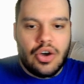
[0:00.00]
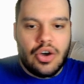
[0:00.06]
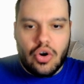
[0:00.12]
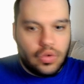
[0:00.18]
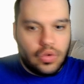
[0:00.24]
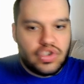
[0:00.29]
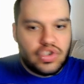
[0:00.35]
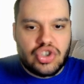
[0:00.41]

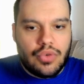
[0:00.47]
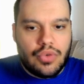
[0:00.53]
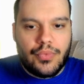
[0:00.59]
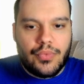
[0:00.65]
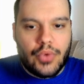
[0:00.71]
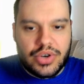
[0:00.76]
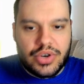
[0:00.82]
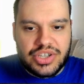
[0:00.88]
also
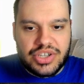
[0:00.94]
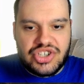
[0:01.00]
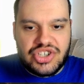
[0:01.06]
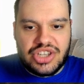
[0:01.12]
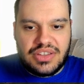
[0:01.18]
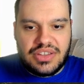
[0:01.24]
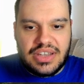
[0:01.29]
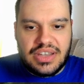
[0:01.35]
for the
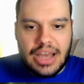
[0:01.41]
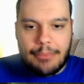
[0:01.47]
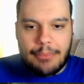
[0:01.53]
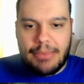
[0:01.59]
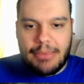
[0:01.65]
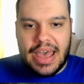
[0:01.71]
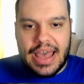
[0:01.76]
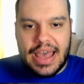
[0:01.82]
Jetina
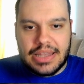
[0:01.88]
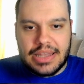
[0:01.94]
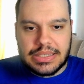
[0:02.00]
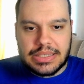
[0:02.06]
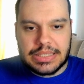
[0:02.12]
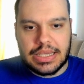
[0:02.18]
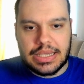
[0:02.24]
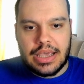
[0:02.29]

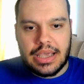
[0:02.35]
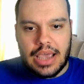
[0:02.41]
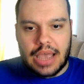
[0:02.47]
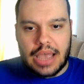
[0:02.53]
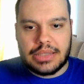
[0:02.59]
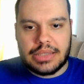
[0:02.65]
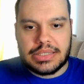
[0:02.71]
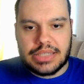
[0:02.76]
pens
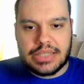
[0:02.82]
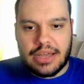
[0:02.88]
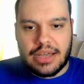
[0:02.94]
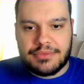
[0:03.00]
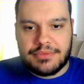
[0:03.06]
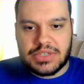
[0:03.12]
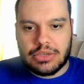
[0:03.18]
and stuff.